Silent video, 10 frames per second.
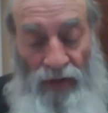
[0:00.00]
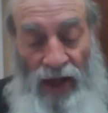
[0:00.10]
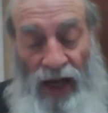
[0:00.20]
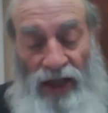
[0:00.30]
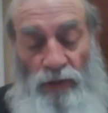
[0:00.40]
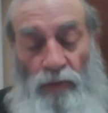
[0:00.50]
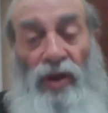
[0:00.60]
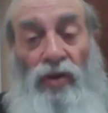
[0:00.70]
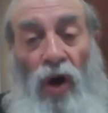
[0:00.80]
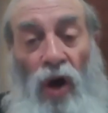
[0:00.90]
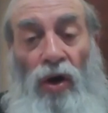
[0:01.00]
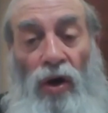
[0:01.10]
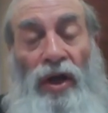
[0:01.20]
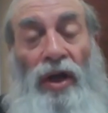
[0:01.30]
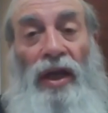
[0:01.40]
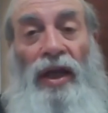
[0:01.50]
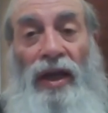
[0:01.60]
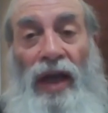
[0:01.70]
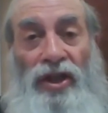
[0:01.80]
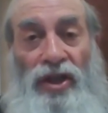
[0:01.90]
that has bitochon
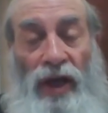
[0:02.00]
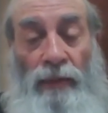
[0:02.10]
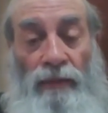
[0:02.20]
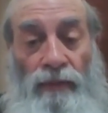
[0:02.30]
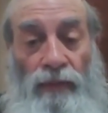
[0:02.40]
in Hashem.